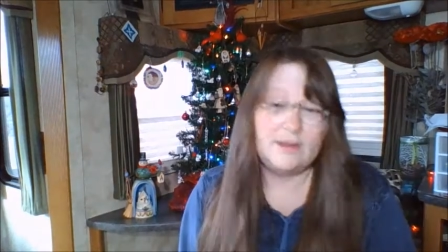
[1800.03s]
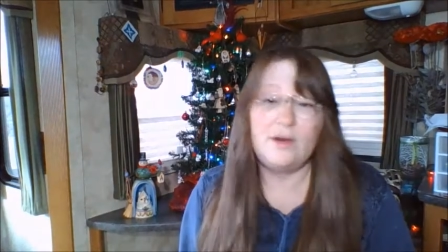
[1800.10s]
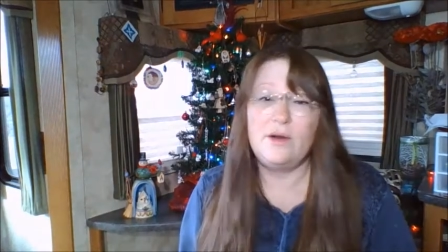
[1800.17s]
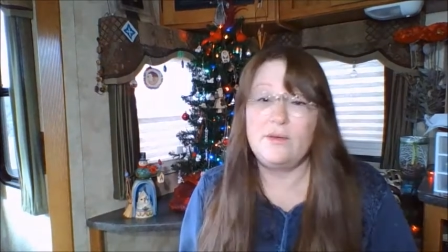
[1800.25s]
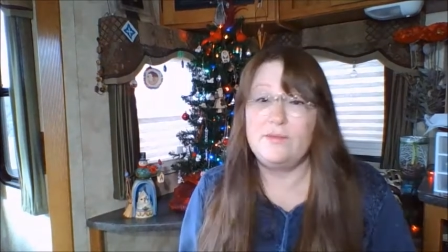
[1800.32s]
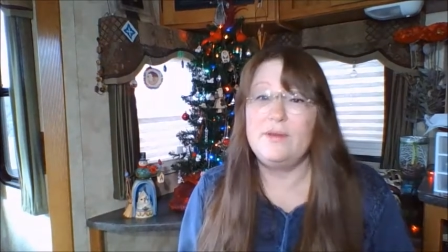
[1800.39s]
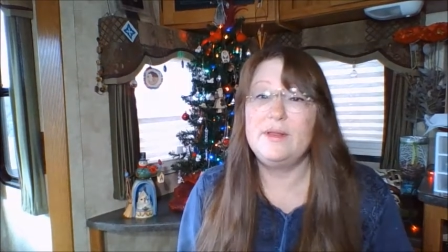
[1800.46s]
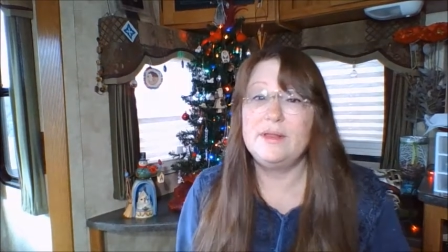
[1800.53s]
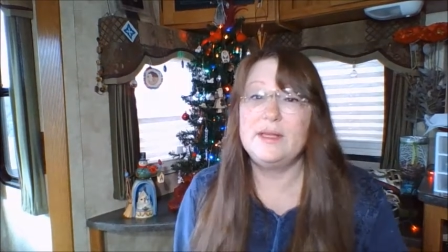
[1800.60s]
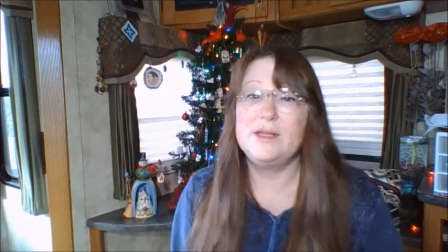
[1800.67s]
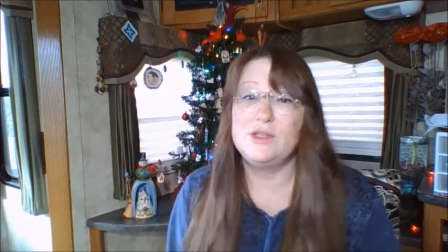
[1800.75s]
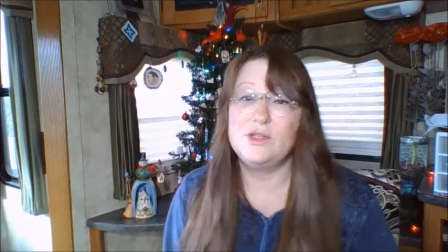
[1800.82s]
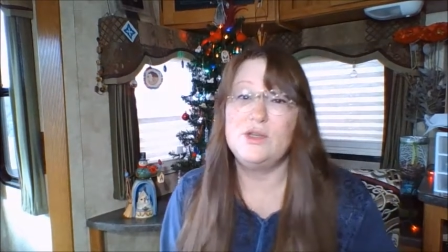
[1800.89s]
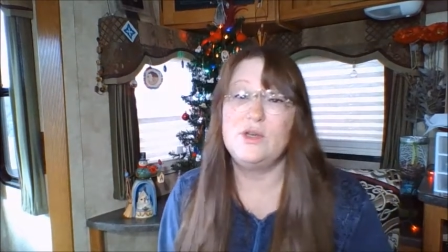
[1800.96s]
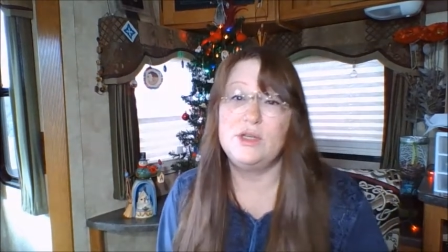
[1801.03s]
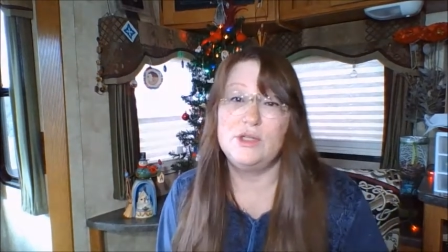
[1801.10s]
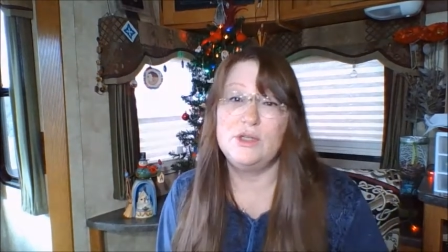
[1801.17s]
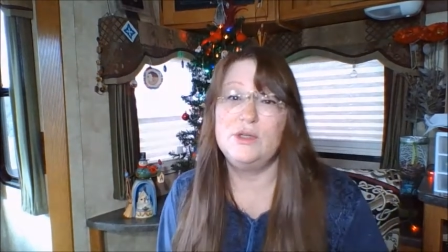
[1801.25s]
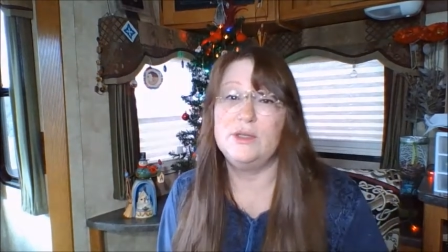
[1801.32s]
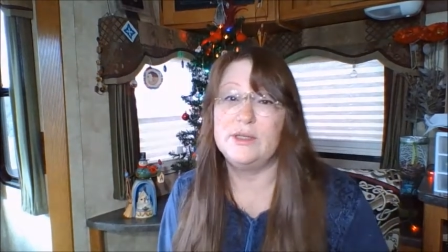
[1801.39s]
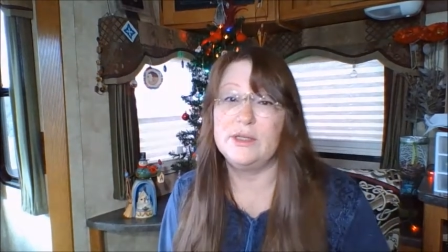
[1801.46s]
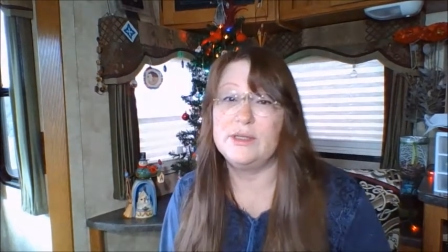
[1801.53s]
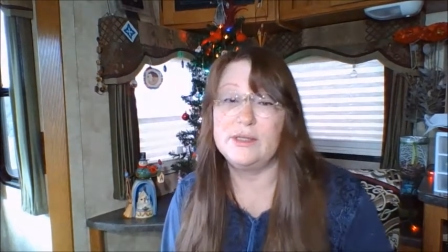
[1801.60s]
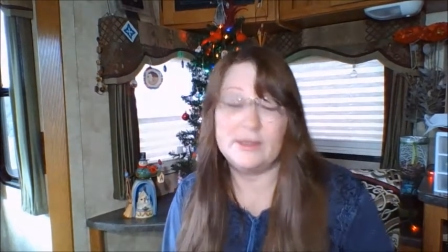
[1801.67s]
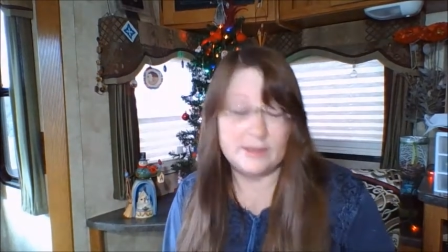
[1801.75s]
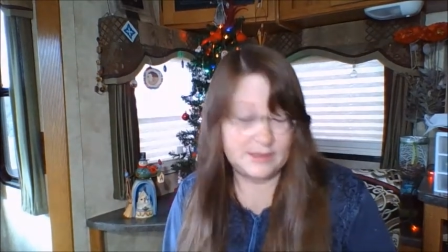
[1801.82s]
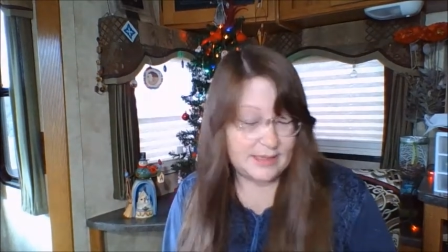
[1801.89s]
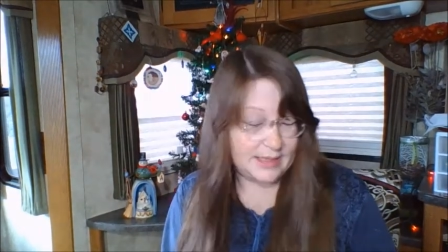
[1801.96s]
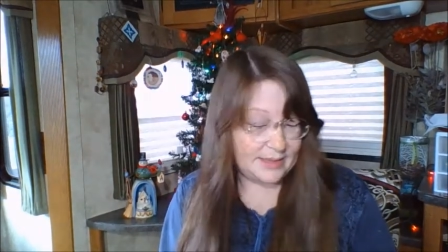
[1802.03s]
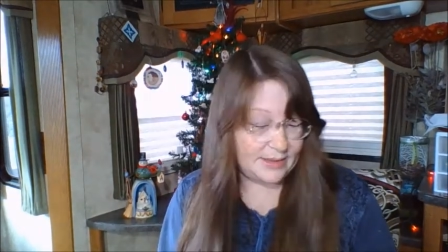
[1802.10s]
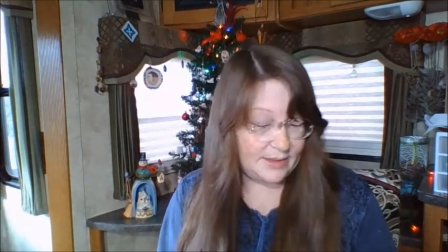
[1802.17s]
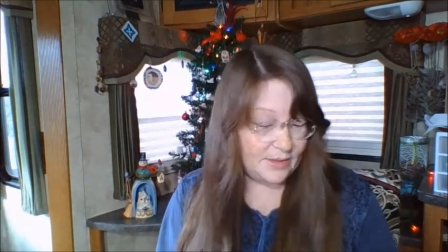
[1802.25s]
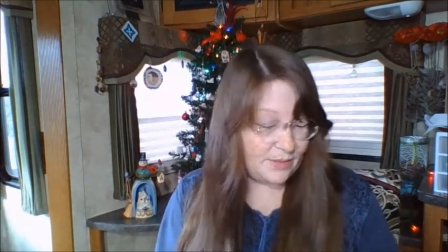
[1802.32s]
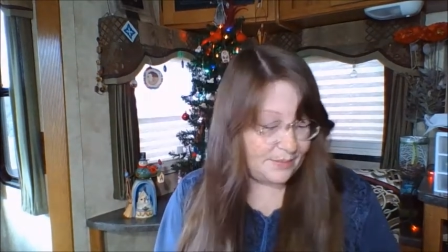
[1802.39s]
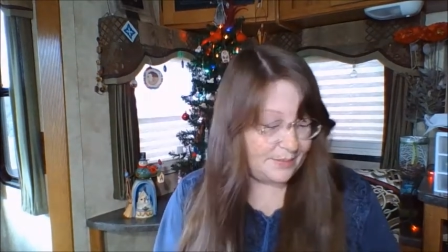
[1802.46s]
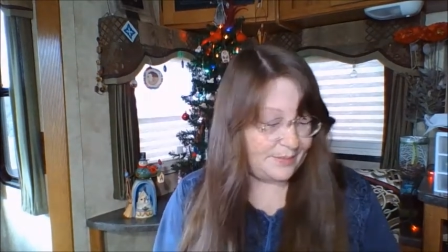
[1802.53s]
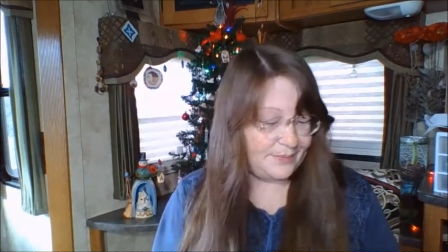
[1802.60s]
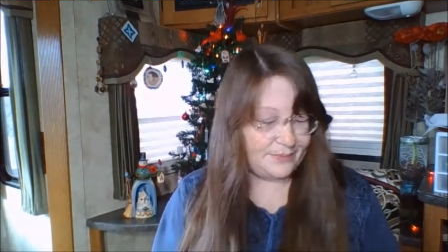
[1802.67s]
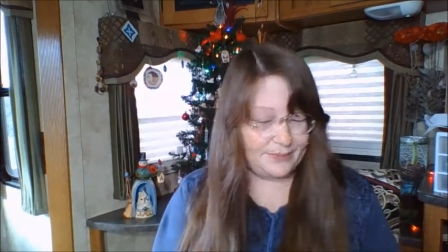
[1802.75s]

there are fun things you can do in your little tiny home.